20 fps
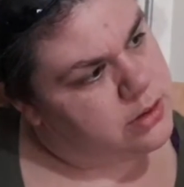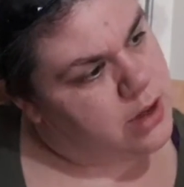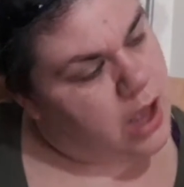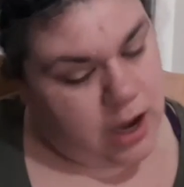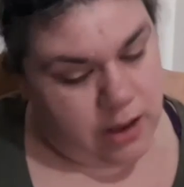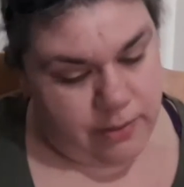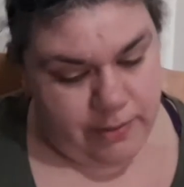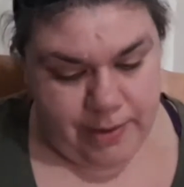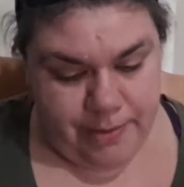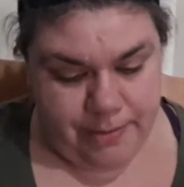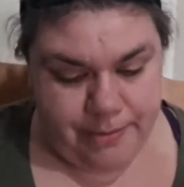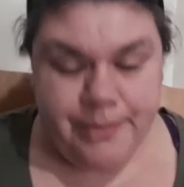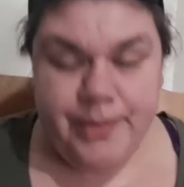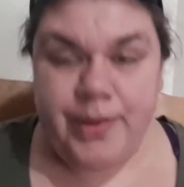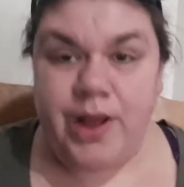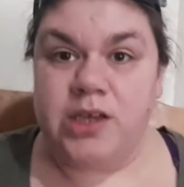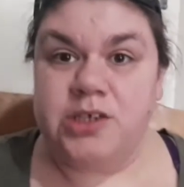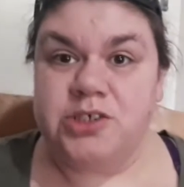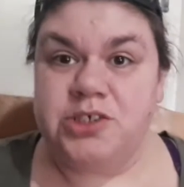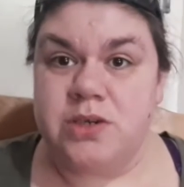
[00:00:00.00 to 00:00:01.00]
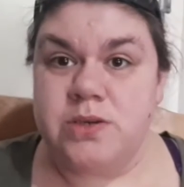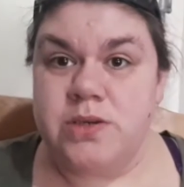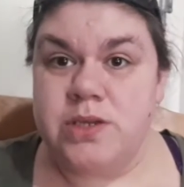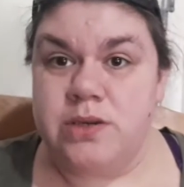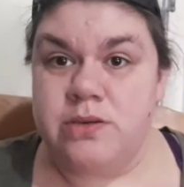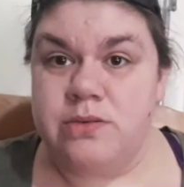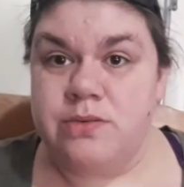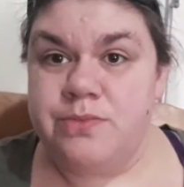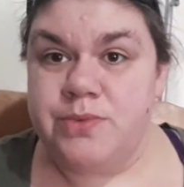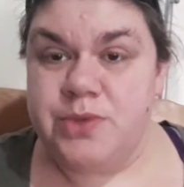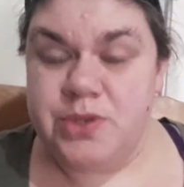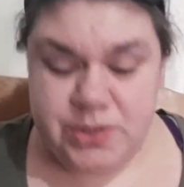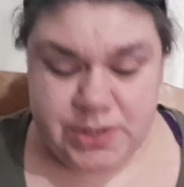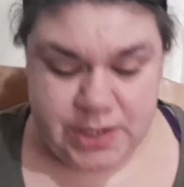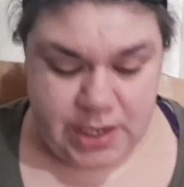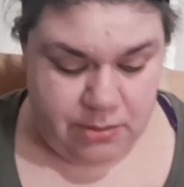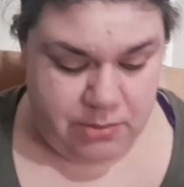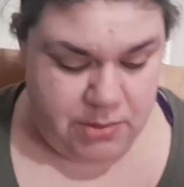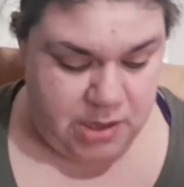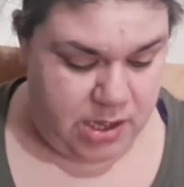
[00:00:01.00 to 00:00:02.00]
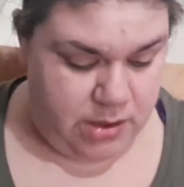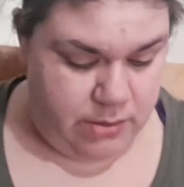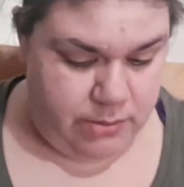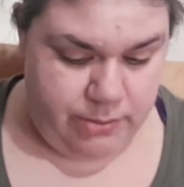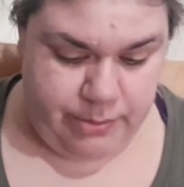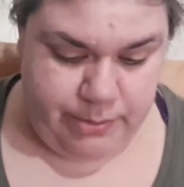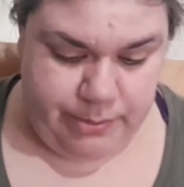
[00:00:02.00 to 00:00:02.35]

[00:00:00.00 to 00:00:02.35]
Anyway, I'll show you. You tell me.